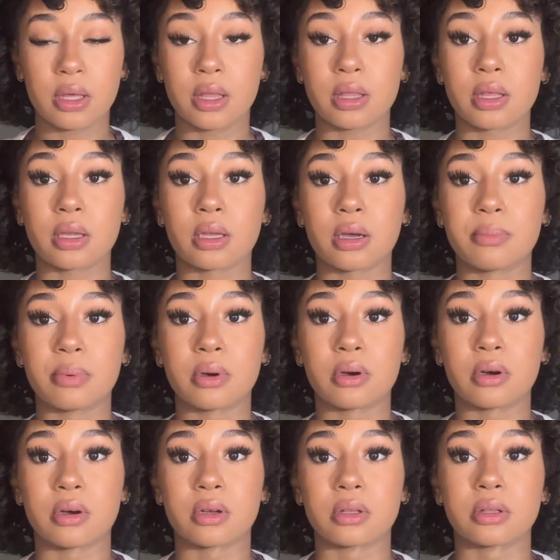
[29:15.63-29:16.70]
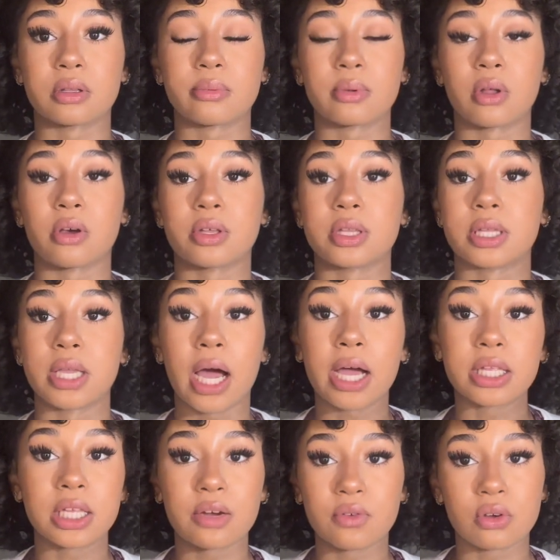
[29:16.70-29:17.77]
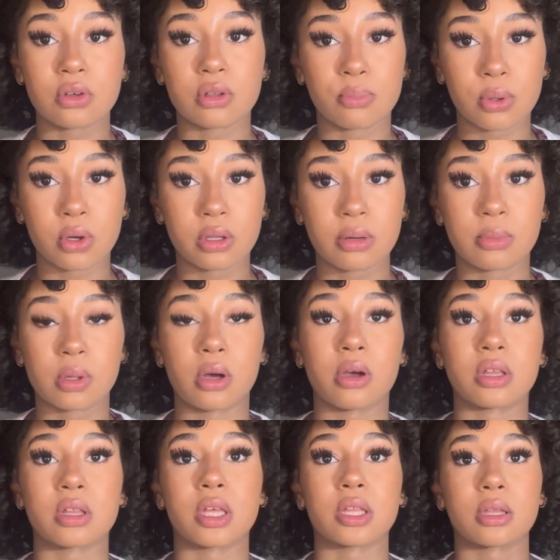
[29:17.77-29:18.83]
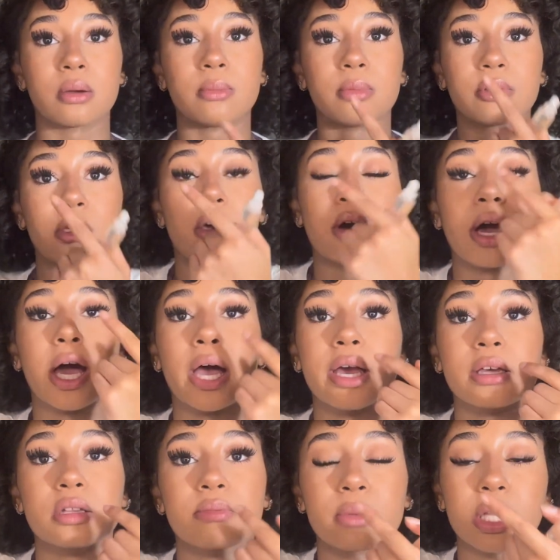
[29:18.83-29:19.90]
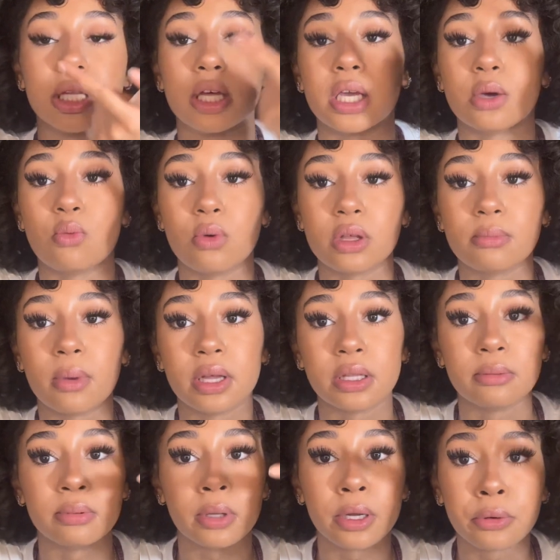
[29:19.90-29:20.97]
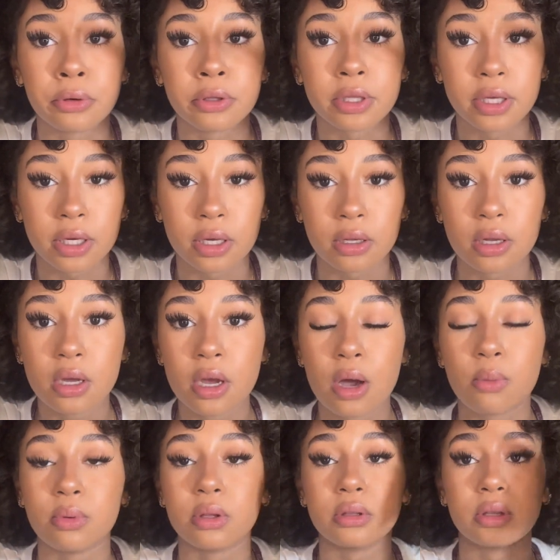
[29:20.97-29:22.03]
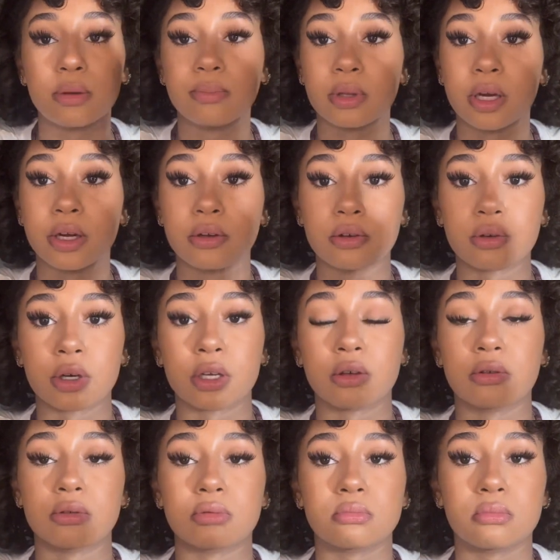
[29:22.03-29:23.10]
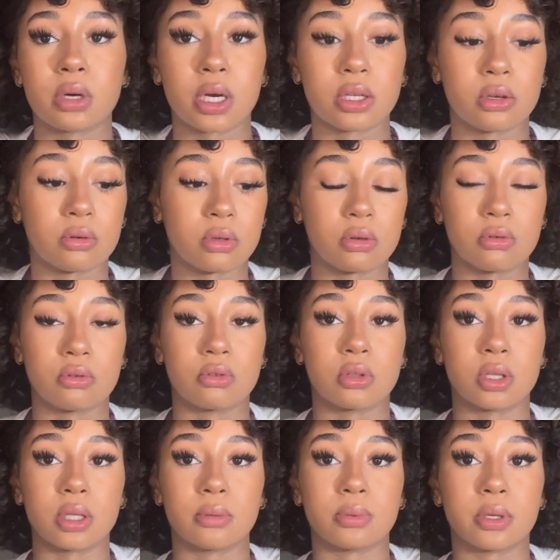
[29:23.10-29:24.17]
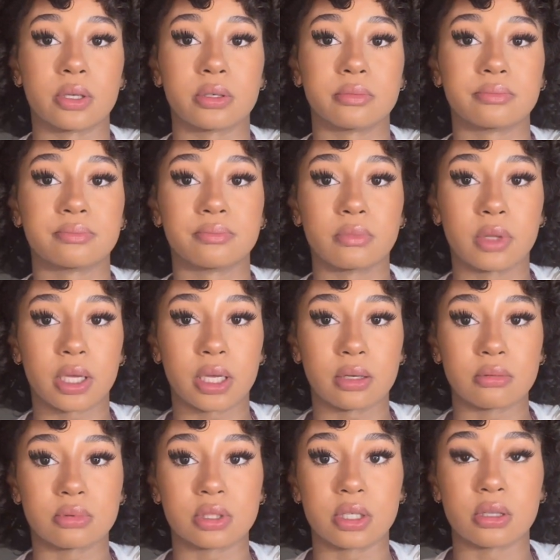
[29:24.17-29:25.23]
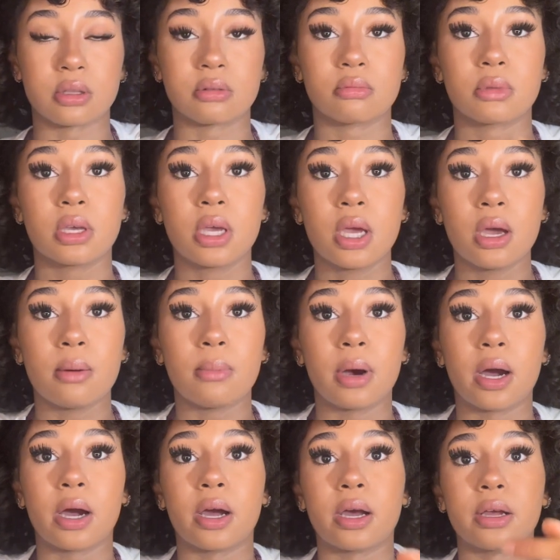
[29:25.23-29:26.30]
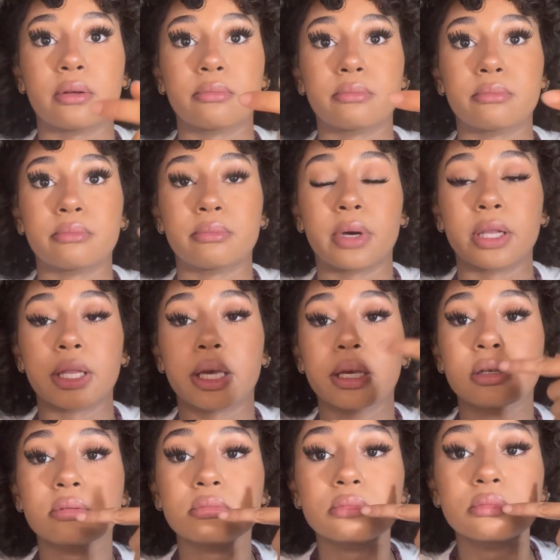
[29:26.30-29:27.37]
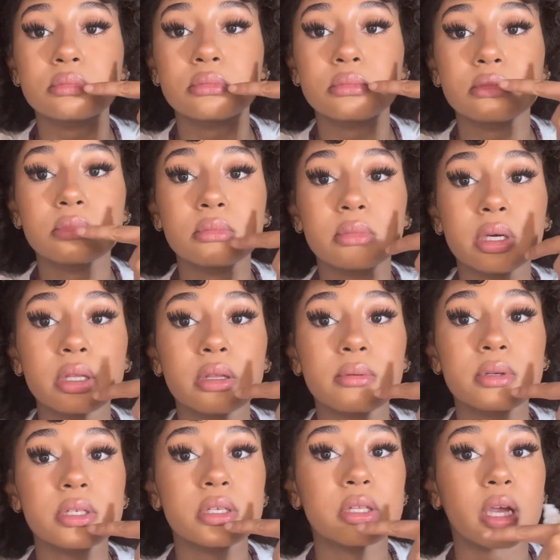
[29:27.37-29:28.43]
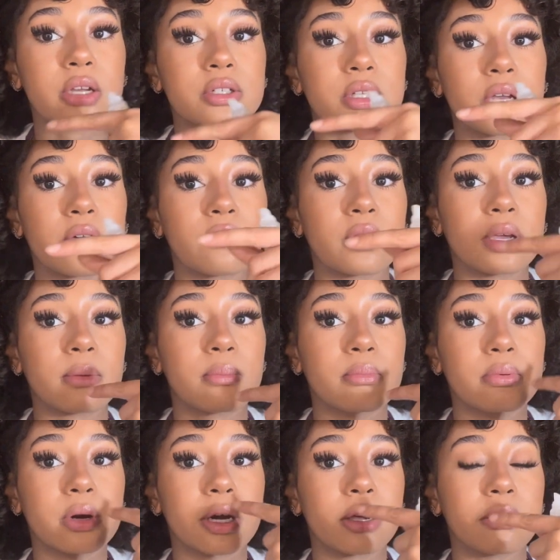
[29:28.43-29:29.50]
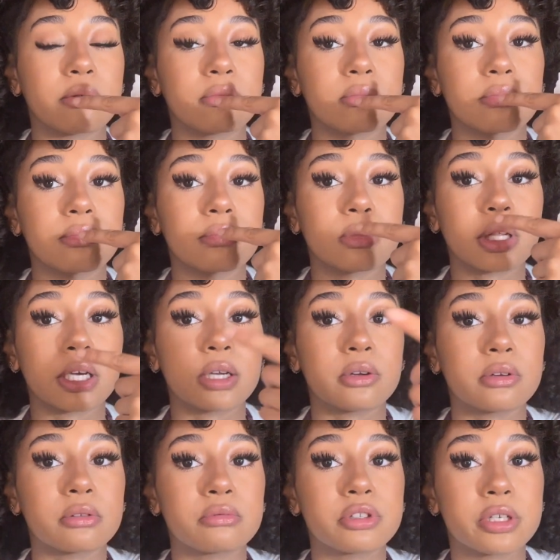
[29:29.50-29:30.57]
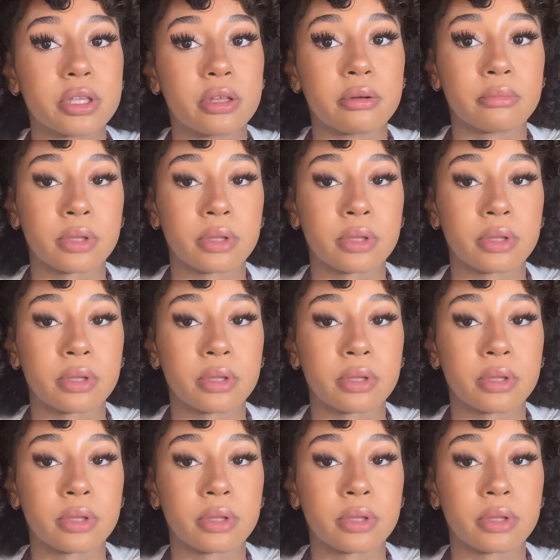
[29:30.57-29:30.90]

Then I'll put on lip gloss. I never used to put on lip gloss, and some of y'all asked me like, what's my lip liner routine? What lip liner do I use? I don't use lip liner. Like, it's just my lips just naturally have like brown liner to them.